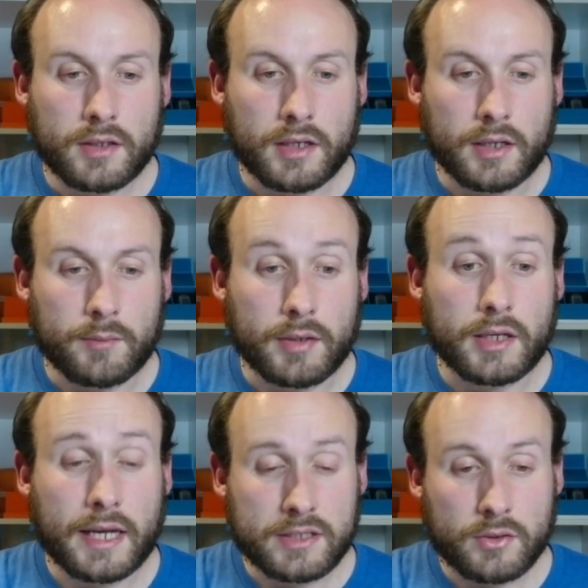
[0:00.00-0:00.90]

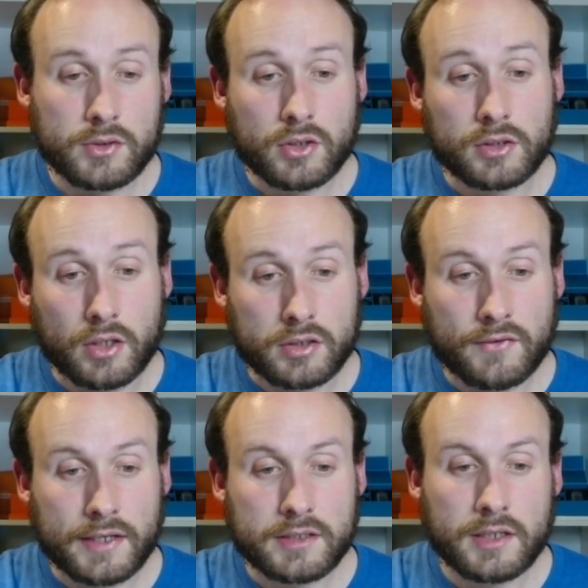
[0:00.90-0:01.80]
it has to enchant an
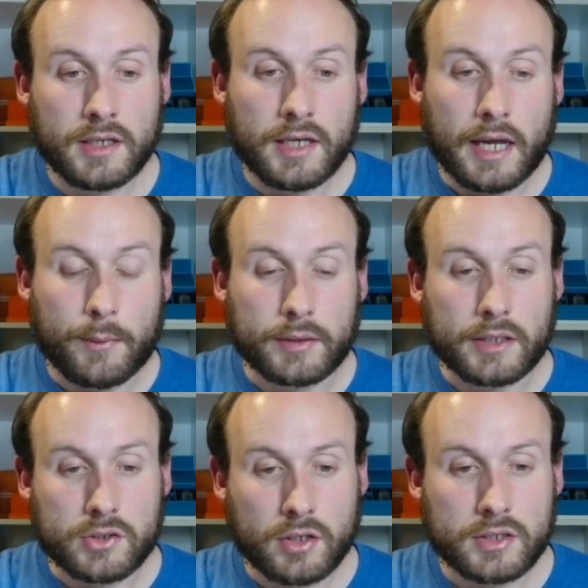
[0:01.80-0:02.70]
artifact, and when it
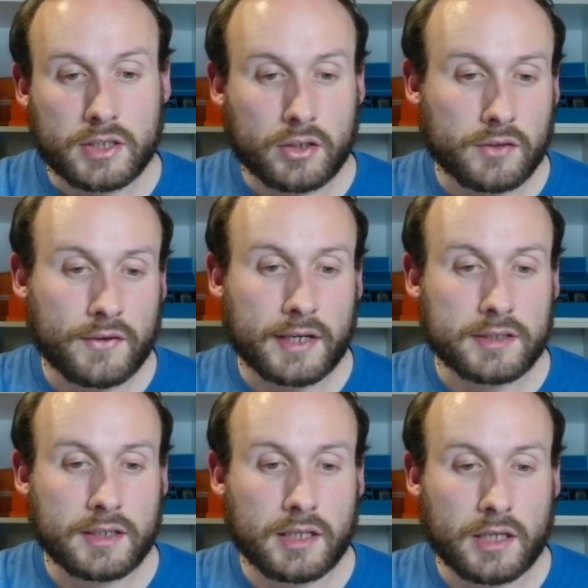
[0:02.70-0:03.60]
enchants the artifact,